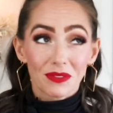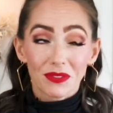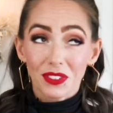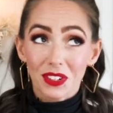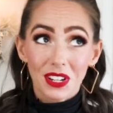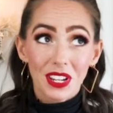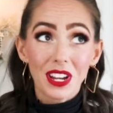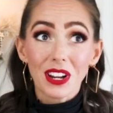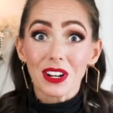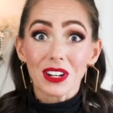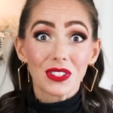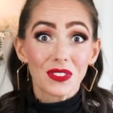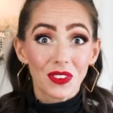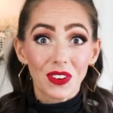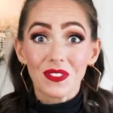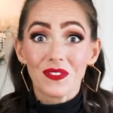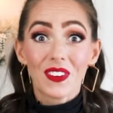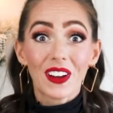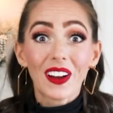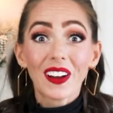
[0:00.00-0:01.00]
for years,
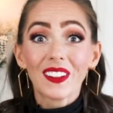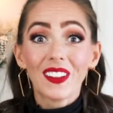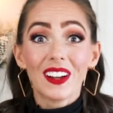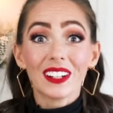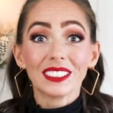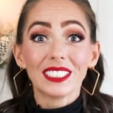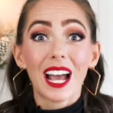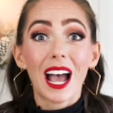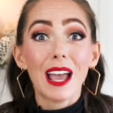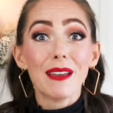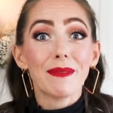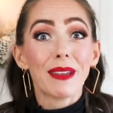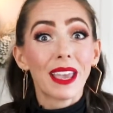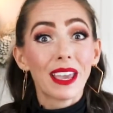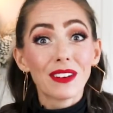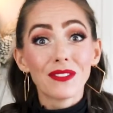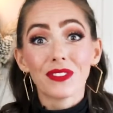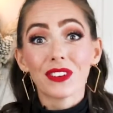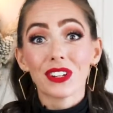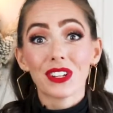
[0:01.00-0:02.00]
for a very long time,
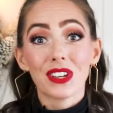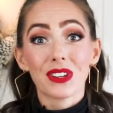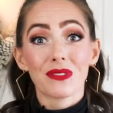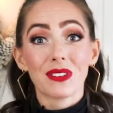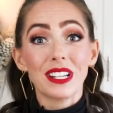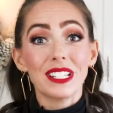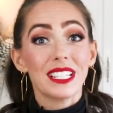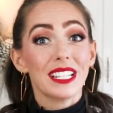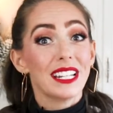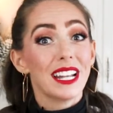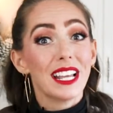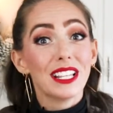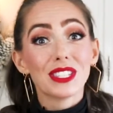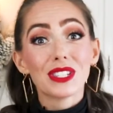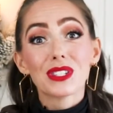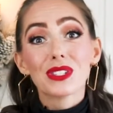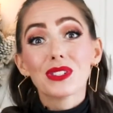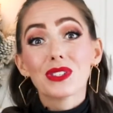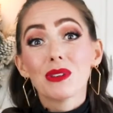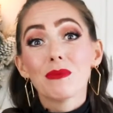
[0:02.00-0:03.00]
and for good reason. It's
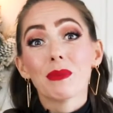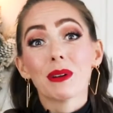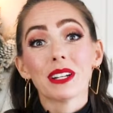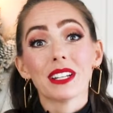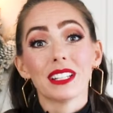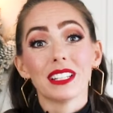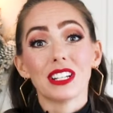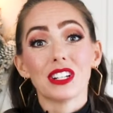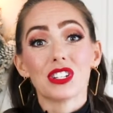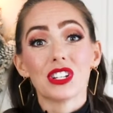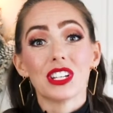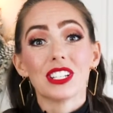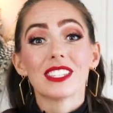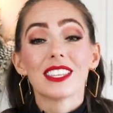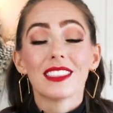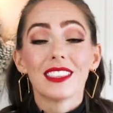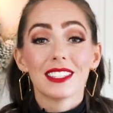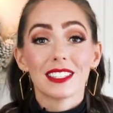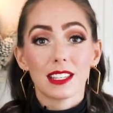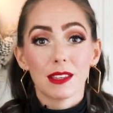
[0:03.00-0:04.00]
super delicious.
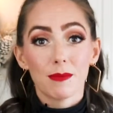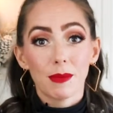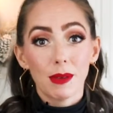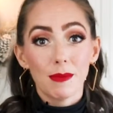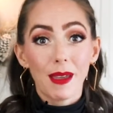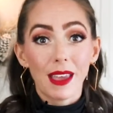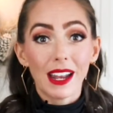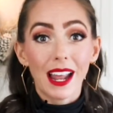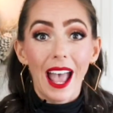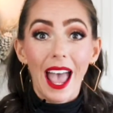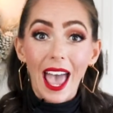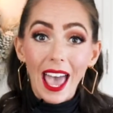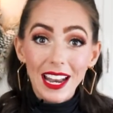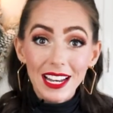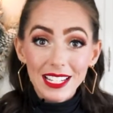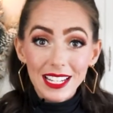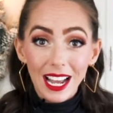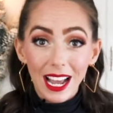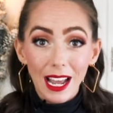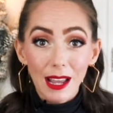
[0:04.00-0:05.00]
This can be made ahead
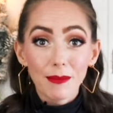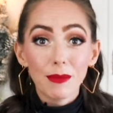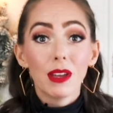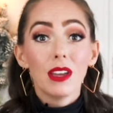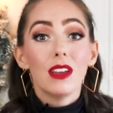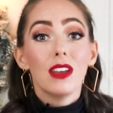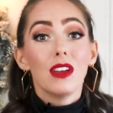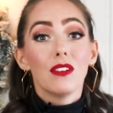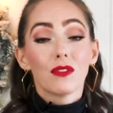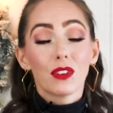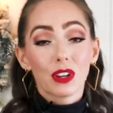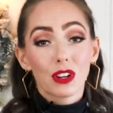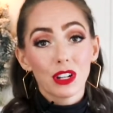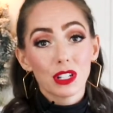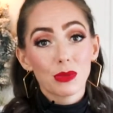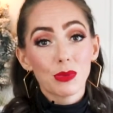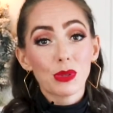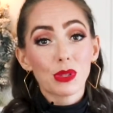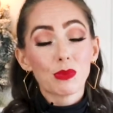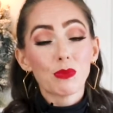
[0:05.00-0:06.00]
of time for
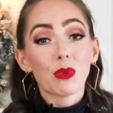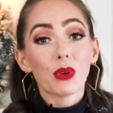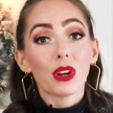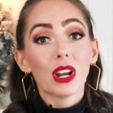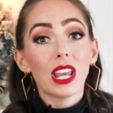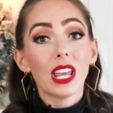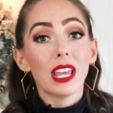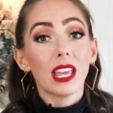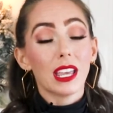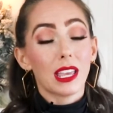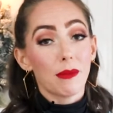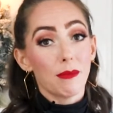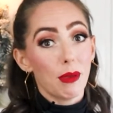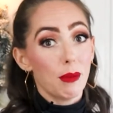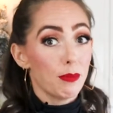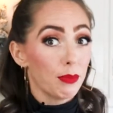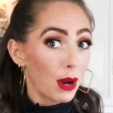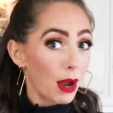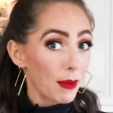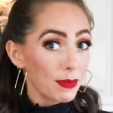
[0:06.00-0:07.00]
Christmas morning. It can be
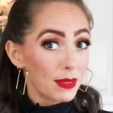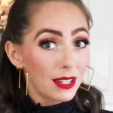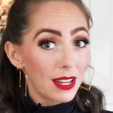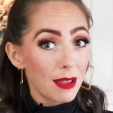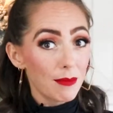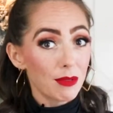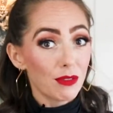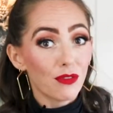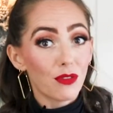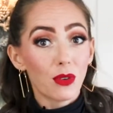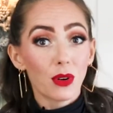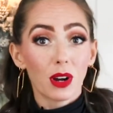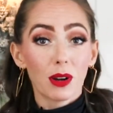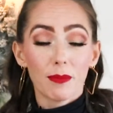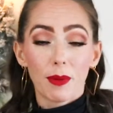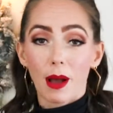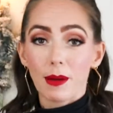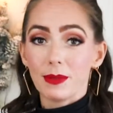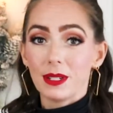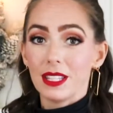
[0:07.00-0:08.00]
prepped the day before,
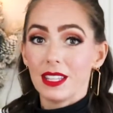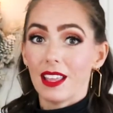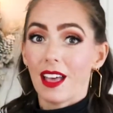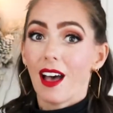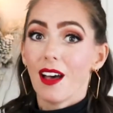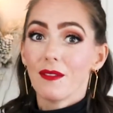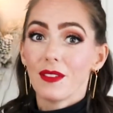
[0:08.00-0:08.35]
popped in the